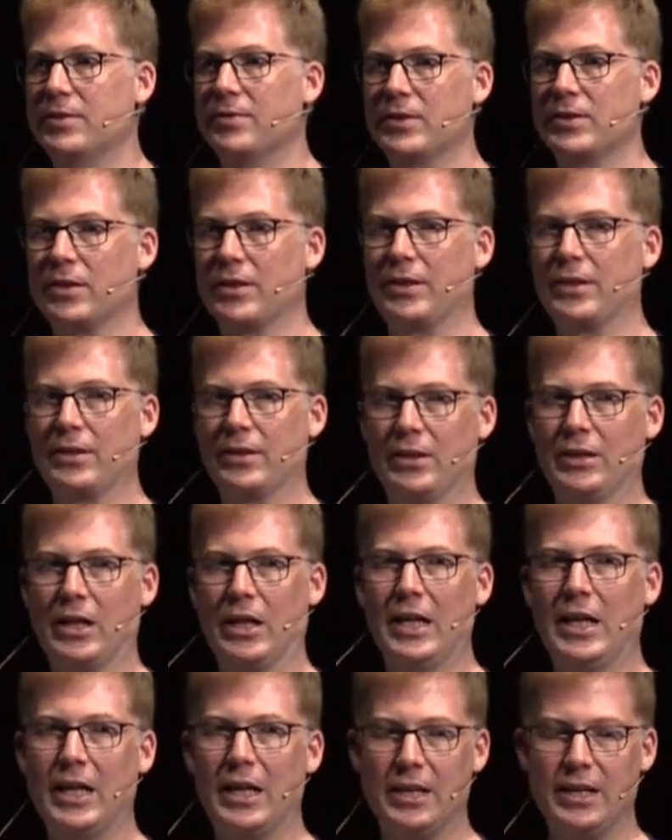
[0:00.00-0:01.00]
If it's like,
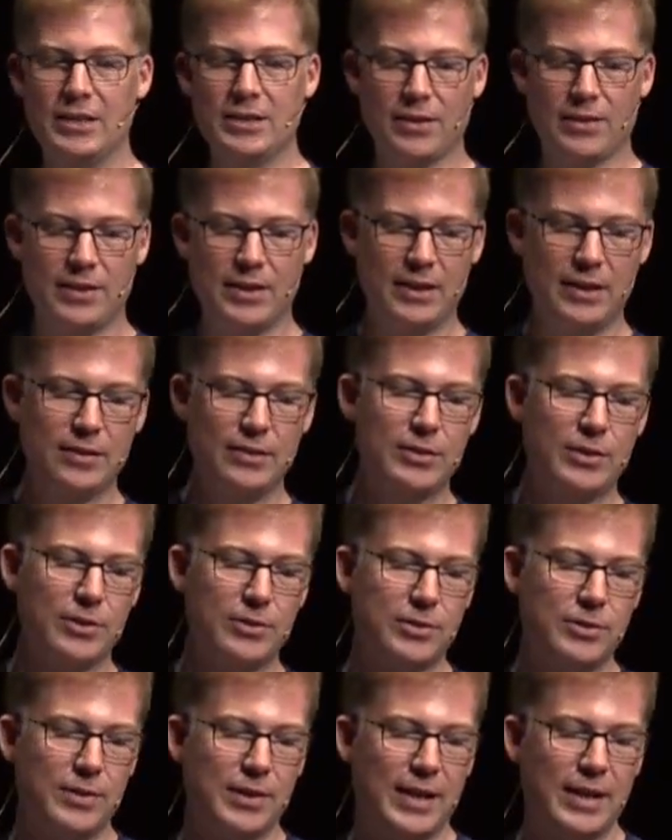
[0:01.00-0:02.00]
ah, here's a thing, go
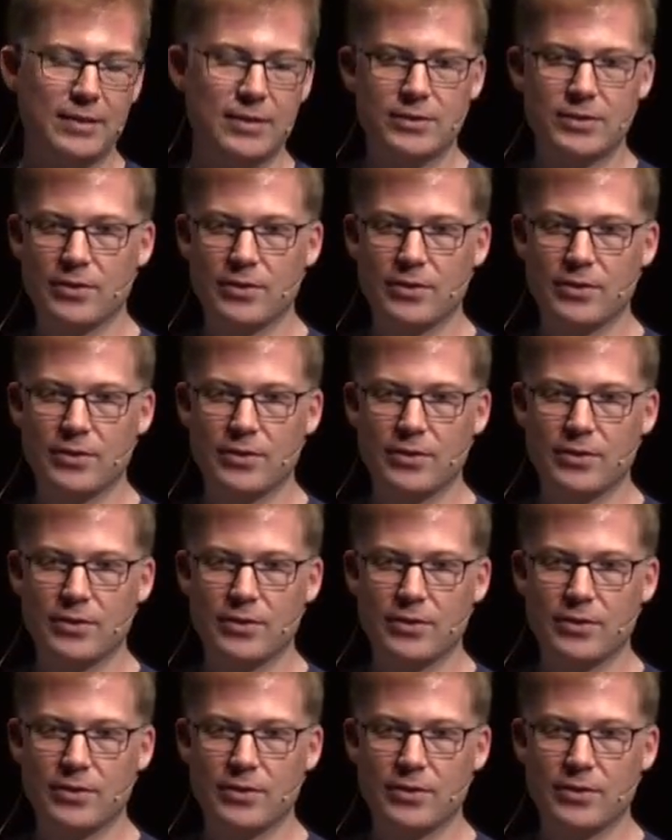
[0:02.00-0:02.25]
do that.